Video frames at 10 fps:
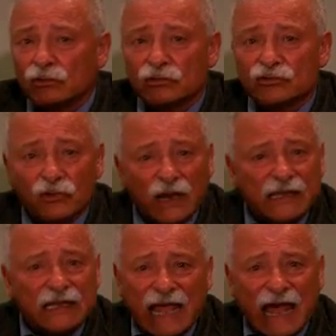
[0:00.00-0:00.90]
to
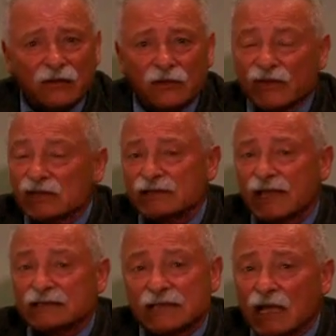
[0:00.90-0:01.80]
drag it out of this
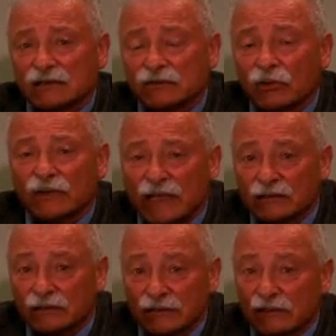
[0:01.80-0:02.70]

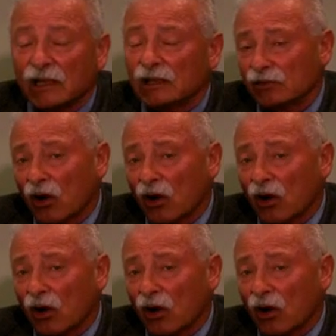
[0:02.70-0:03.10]
testosterone-ignorant